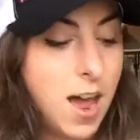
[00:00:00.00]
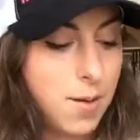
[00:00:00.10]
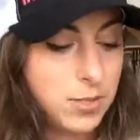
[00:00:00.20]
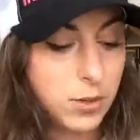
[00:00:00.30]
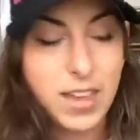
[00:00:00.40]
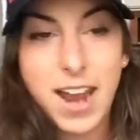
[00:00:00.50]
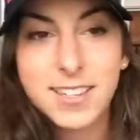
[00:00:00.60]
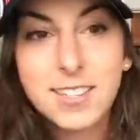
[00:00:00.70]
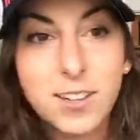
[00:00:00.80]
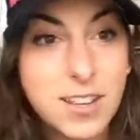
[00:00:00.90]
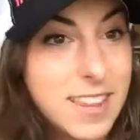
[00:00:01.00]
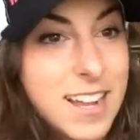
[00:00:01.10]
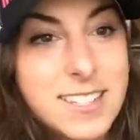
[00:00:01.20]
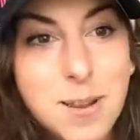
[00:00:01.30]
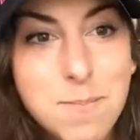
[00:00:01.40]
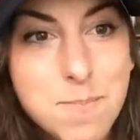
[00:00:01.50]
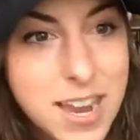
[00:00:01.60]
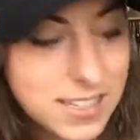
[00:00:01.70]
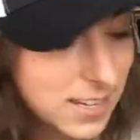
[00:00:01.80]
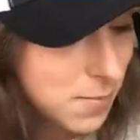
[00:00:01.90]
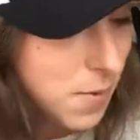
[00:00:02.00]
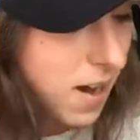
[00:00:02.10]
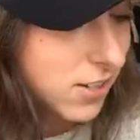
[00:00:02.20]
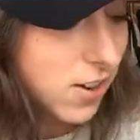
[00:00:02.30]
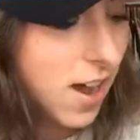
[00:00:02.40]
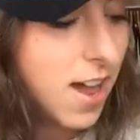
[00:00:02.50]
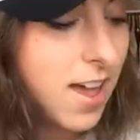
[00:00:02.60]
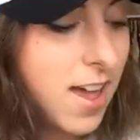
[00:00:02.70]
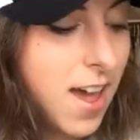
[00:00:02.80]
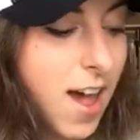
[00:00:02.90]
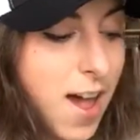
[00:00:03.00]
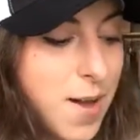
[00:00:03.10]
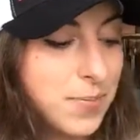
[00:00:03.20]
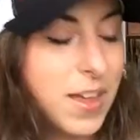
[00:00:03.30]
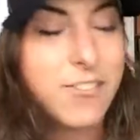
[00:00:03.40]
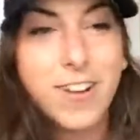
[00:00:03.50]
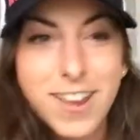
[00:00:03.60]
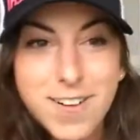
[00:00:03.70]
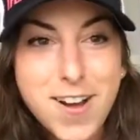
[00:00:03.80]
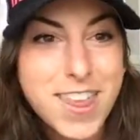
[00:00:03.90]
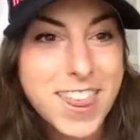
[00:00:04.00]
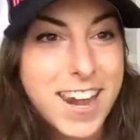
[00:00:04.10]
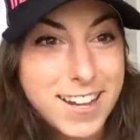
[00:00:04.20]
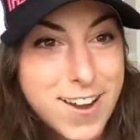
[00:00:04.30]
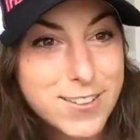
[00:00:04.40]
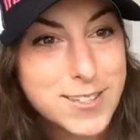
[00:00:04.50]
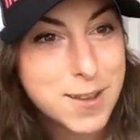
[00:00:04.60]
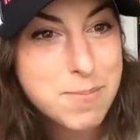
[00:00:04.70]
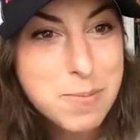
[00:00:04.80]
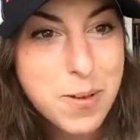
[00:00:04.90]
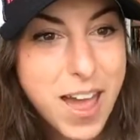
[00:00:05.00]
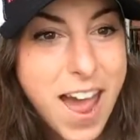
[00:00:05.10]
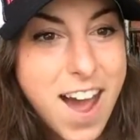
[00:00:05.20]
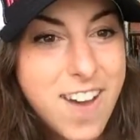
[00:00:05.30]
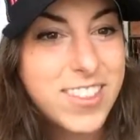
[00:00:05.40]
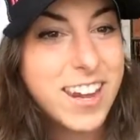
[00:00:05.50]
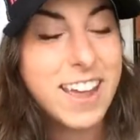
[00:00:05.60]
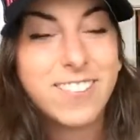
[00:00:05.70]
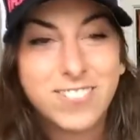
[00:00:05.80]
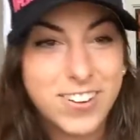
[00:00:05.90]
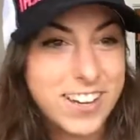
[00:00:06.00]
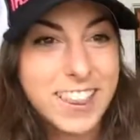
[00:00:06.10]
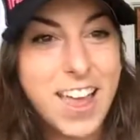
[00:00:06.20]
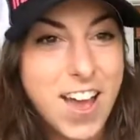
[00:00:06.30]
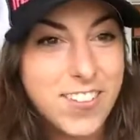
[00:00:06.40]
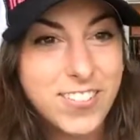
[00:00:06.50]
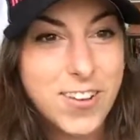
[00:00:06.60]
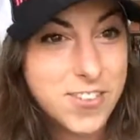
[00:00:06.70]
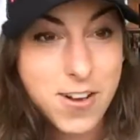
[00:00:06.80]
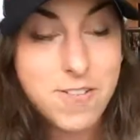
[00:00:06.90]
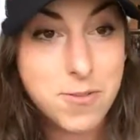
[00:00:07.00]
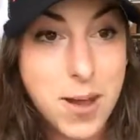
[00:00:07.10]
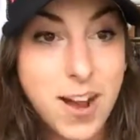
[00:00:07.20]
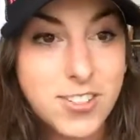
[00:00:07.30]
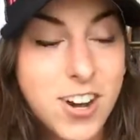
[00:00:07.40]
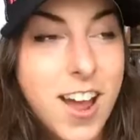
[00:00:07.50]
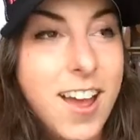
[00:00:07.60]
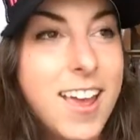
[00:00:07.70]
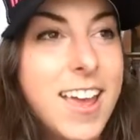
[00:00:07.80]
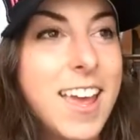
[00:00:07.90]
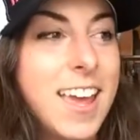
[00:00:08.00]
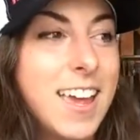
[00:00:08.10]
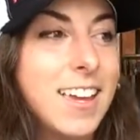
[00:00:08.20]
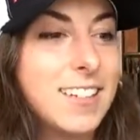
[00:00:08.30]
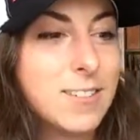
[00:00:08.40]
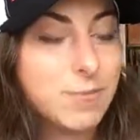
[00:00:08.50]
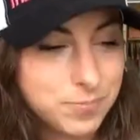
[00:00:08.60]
So that's an amazing mantra. A funny one that I know some people have that I freaking love of a mantra is